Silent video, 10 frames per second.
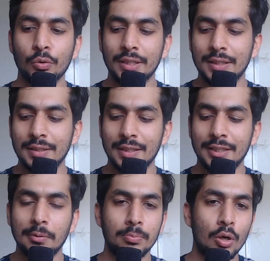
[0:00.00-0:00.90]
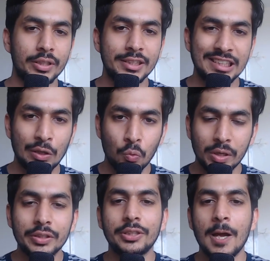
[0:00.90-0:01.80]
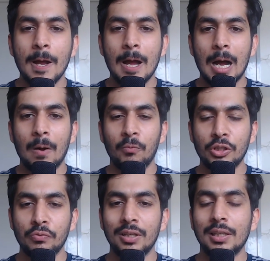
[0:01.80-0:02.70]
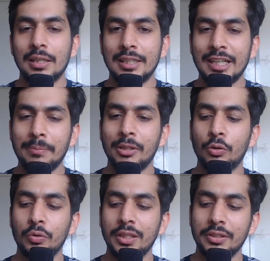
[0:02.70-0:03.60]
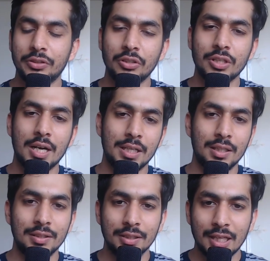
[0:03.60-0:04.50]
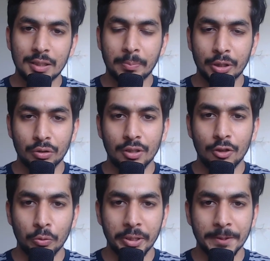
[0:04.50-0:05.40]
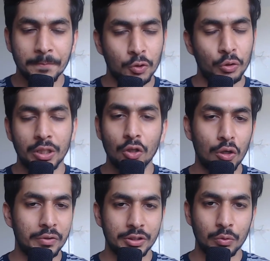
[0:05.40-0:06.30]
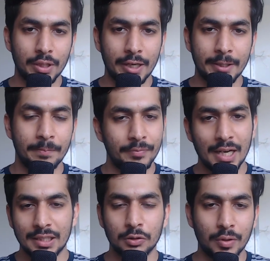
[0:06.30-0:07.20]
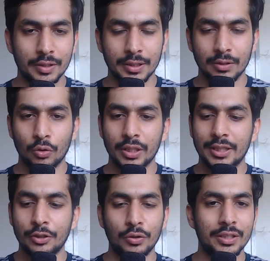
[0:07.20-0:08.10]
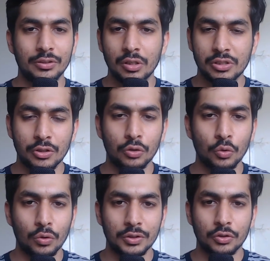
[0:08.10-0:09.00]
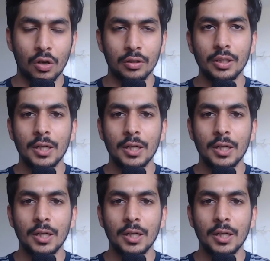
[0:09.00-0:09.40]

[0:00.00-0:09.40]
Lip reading: okay, these are the important keywords which will lead me to the research articles in that particular domain. So you can always do that. That is one thing. Okay, then you can search it on Google Scholar